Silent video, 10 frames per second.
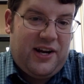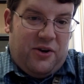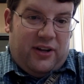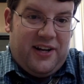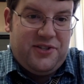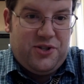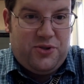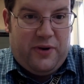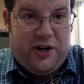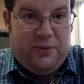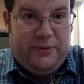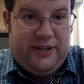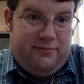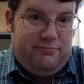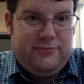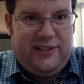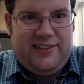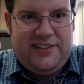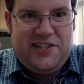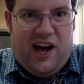I know I lost a sweater, but
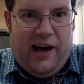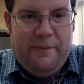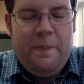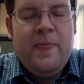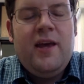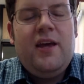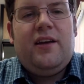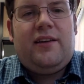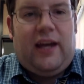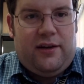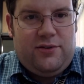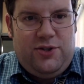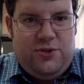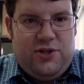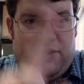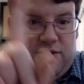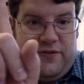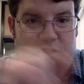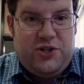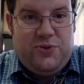it's hot. Okay, two jokes.
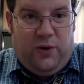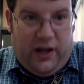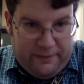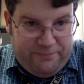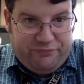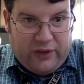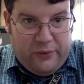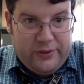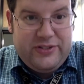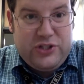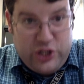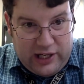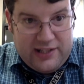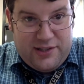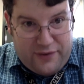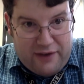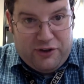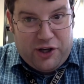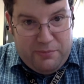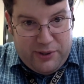First one: What's a chicken's
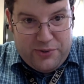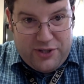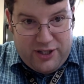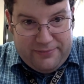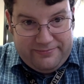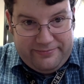favorite composer?